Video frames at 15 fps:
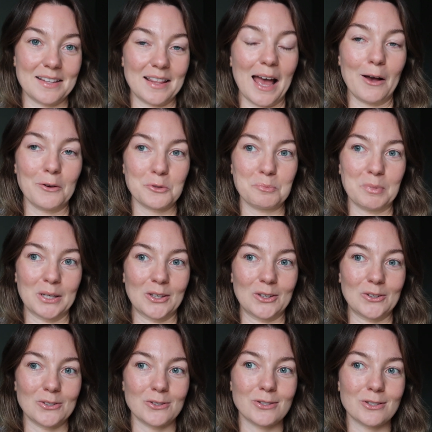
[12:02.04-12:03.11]
to the house
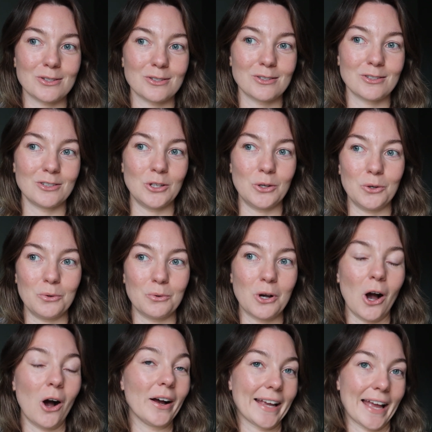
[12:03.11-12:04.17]
because you
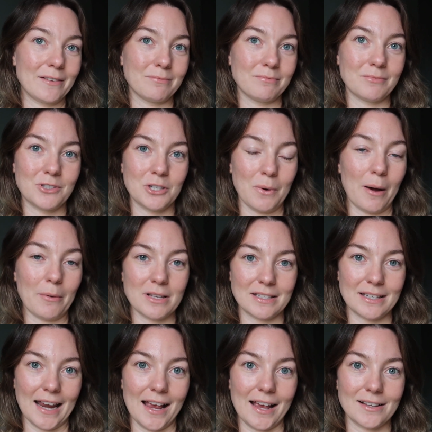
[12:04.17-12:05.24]
can't get to our
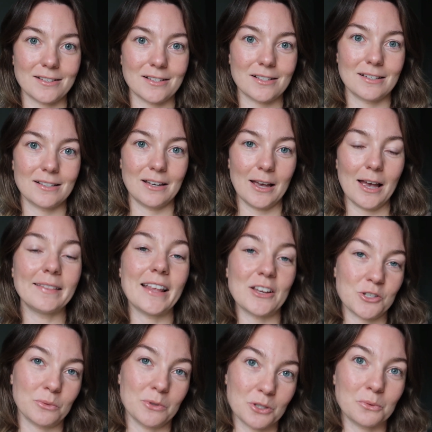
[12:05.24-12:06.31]
stairs
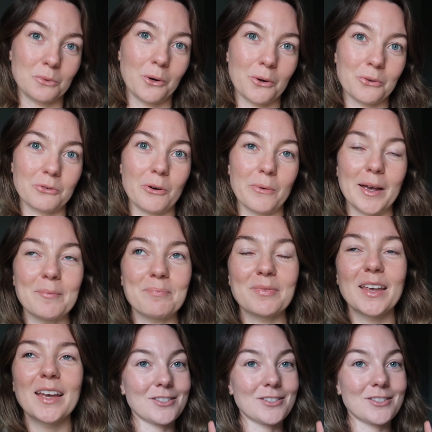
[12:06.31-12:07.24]
unless you were to walk through it.